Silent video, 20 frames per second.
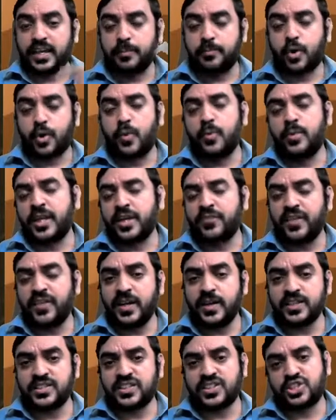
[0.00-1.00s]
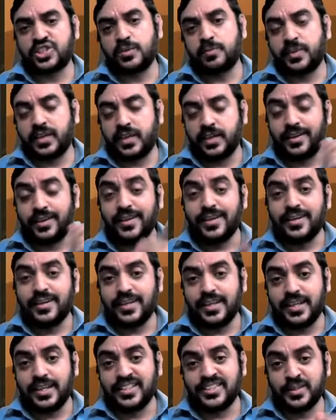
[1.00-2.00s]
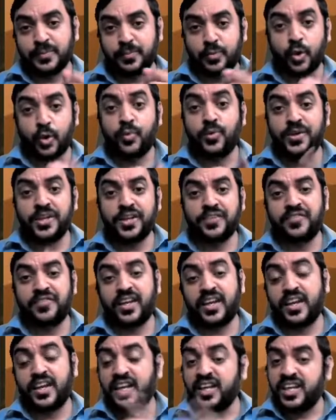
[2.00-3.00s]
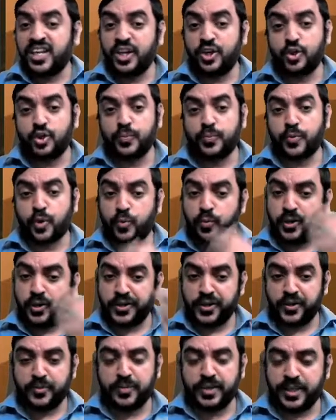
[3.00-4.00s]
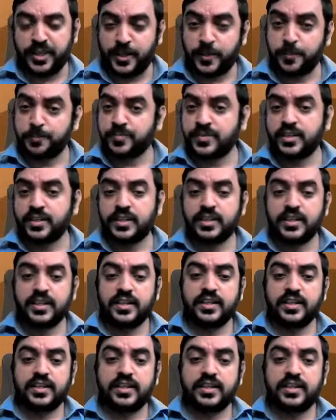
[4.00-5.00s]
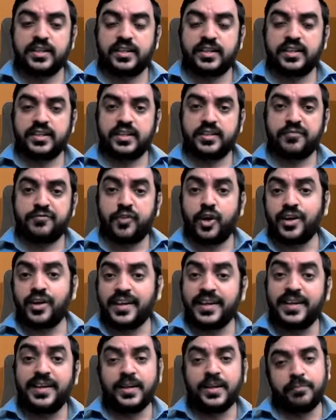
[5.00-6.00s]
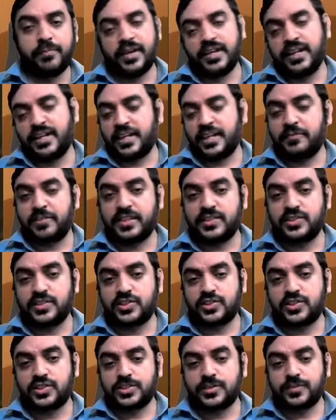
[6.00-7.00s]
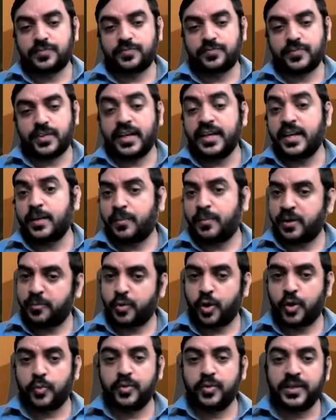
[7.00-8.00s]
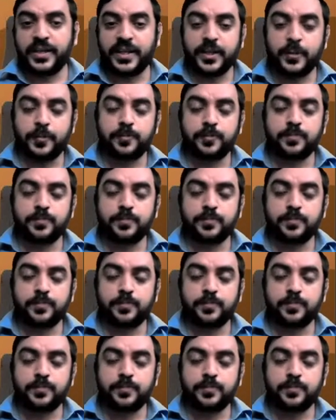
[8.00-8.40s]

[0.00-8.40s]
probability of A intersection B is the probability of A into probability of B for independent events, independent probability.